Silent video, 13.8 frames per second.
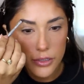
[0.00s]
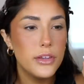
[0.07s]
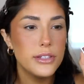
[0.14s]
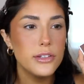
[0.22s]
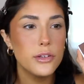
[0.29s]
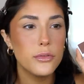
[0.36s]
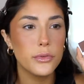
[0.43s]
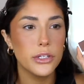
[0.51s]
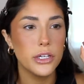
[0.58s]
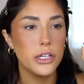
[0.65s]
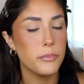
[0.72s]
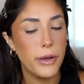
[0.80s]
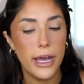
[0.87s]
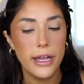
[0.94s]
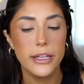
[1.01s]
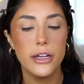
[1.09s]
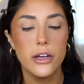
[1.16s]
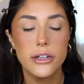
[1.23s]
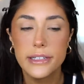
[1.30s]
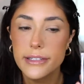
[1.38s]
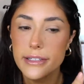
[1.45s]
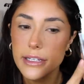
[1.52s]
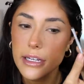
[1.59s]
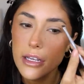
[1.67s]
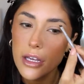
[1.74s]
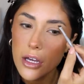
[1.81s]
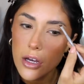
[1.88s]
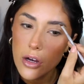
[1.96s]
This is a really good palette.
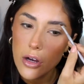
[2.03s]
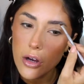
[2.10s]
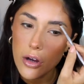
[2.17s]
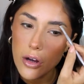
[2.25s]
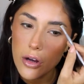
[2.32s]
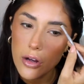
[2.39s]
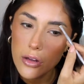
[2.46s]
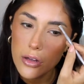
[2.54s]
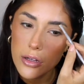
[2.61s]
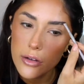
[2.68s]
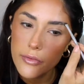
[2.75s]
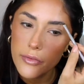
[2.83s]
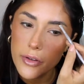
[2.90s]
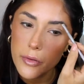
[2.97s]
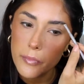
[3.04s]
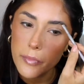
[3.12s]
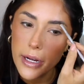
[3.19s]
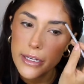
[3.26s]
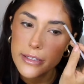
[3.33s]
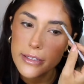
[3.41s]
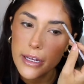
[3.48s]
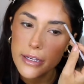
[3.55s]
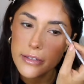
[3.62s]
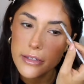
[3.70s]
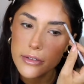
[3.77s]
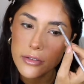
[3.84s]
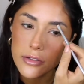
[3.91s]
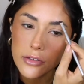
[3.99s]
Honestly, all of their bite
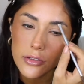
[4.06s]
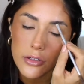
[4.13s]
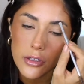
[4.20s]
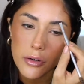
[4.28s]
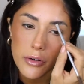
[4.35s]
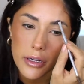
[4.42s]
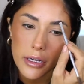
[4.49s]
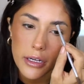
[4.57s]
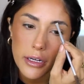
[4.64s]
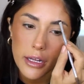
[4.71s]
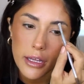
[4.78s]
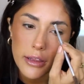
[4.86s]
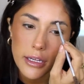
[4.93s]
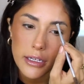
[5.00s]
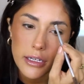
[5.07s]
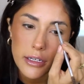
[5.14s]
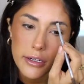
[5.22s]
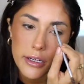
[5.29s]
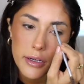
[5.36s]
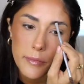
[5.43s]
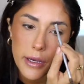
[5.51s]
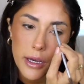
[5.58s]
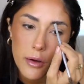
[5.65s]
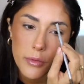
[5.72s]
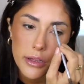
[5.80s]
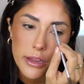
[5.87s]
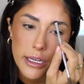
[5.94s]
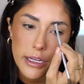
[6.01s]
sizes are so good. They need to come out
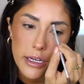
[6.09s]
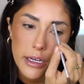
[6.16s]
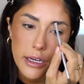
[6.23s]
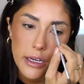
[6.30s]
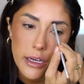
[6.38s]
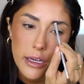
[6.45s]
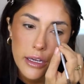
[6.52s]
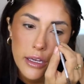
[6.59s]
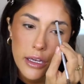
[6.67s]
with like a,